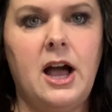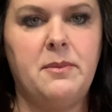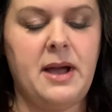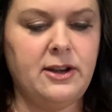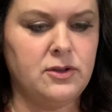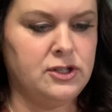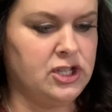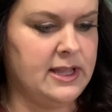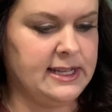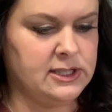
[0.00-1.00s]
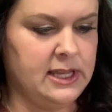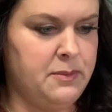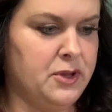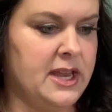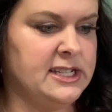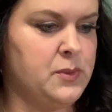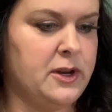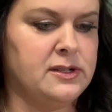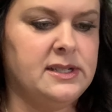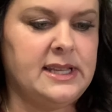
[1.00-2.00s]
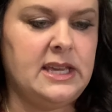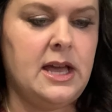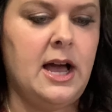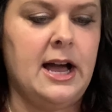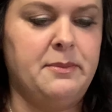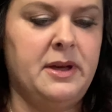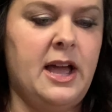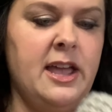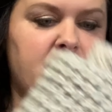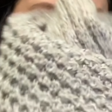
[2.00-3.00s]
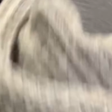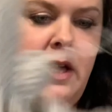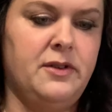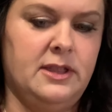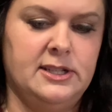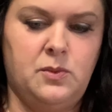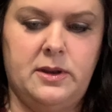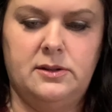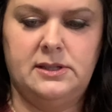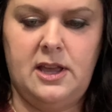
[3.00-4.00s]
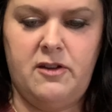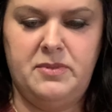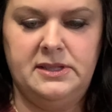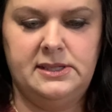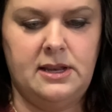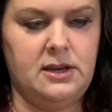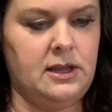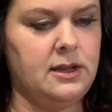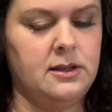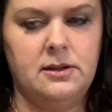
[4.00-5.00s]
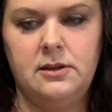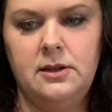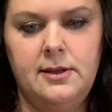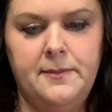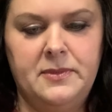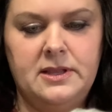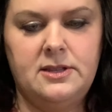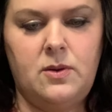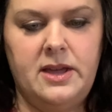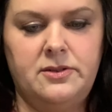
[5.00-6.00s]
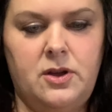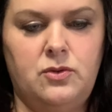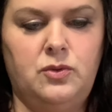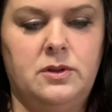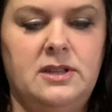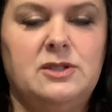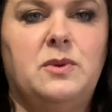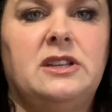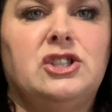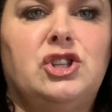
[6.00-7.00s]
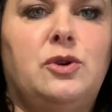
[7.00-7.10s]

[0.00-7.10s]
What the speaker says: I don't usually like to keep a lot of sweaters because I get hot, but I have been loving the sweaters they have been sending. So I don't know. Ooh, this one is so